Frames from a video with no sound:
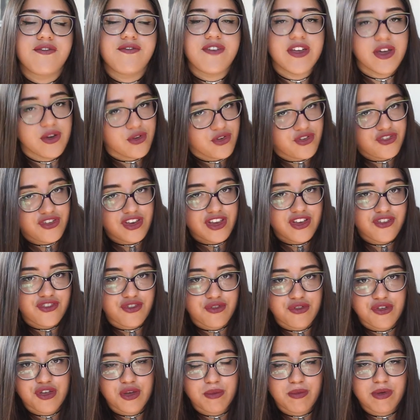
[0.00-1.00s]
feel shit
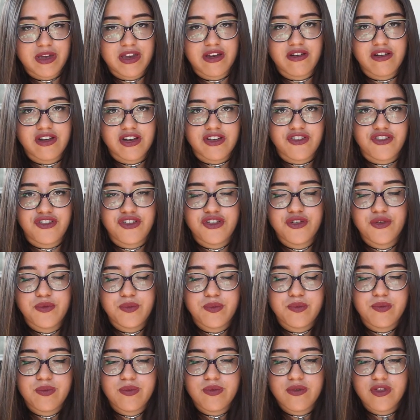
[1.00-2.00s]
during your period. You
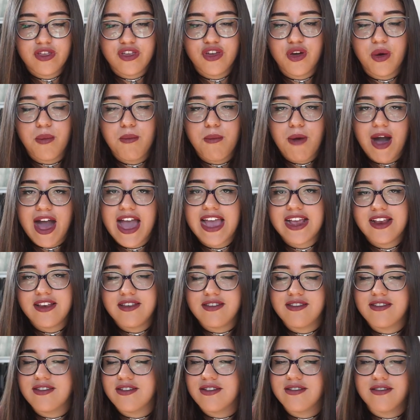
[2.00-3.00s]
your
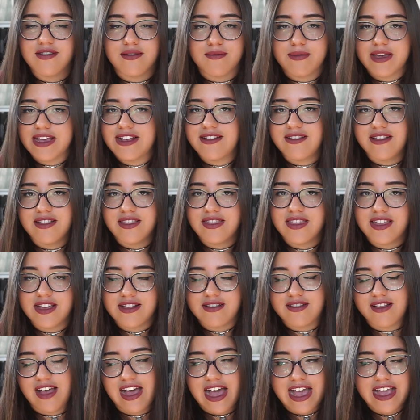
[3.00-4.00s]
mind does amazing
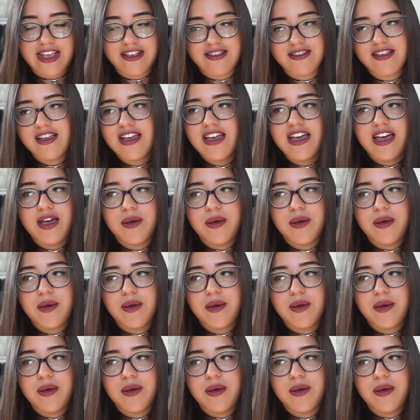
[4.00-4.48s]
things, guys.